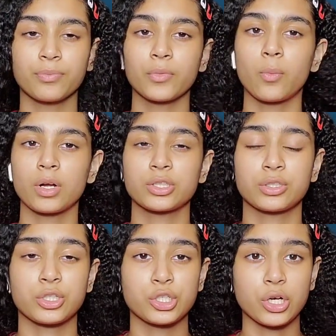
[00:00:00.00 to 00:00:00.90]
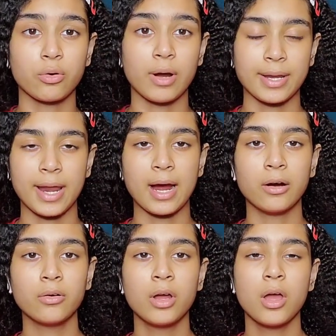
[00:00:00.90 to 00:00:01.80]
watching the show right
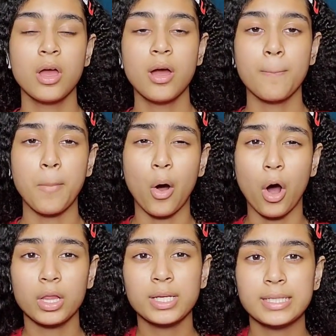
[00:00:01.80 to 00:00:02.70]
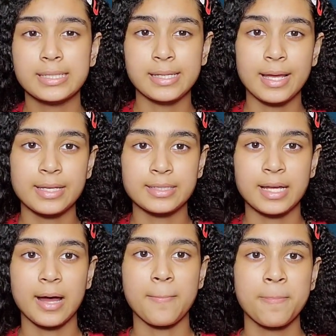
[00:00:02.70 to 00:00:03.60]
now, but all I can say is
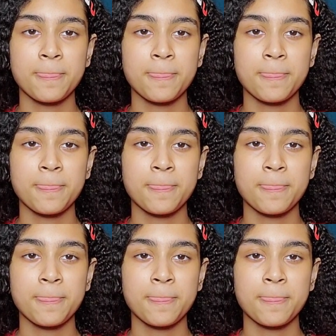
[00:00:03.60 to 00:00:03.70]
that